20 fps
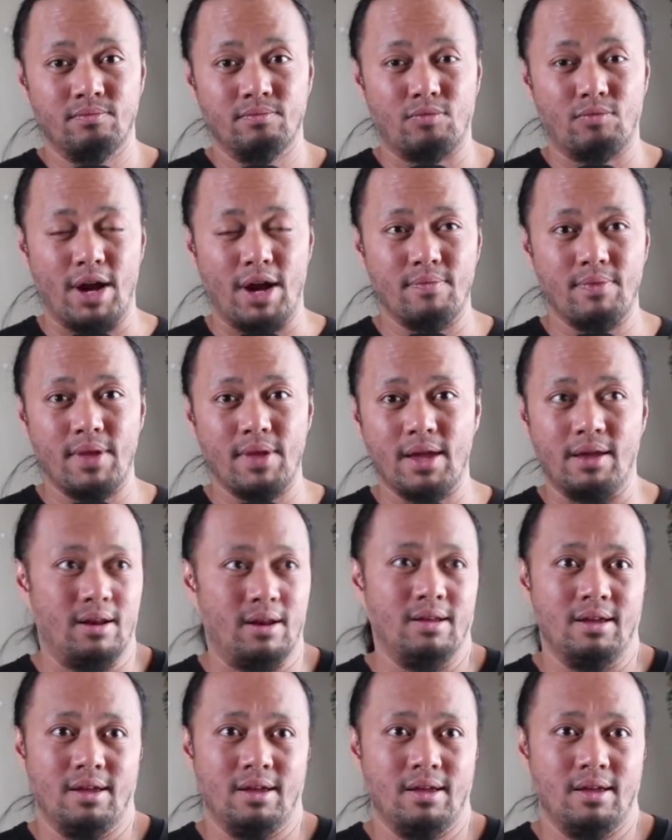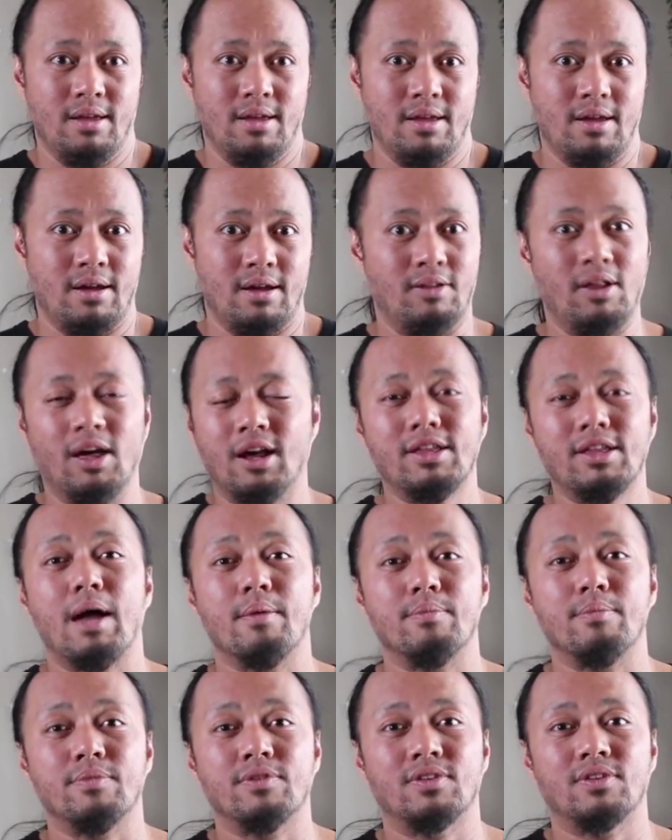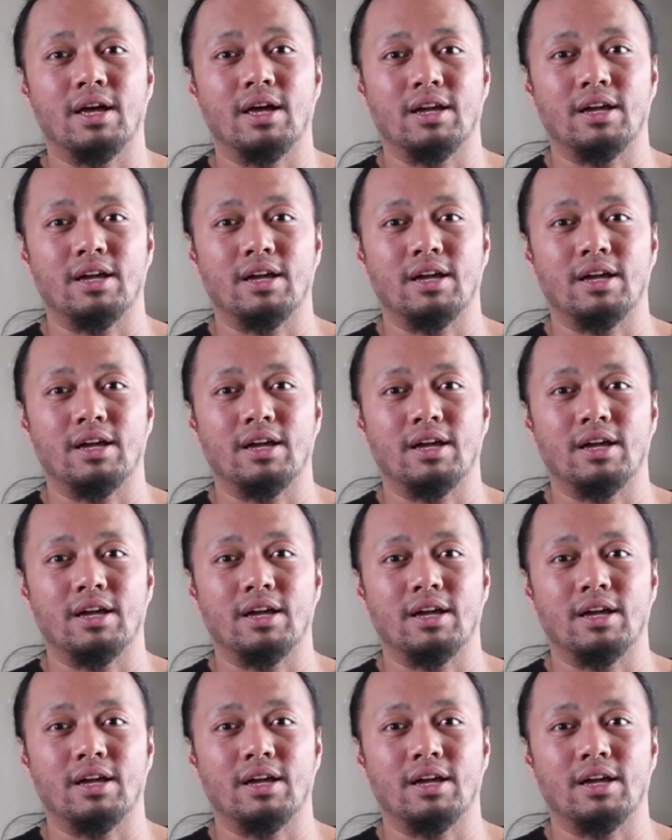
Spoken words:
right? And a lot of times,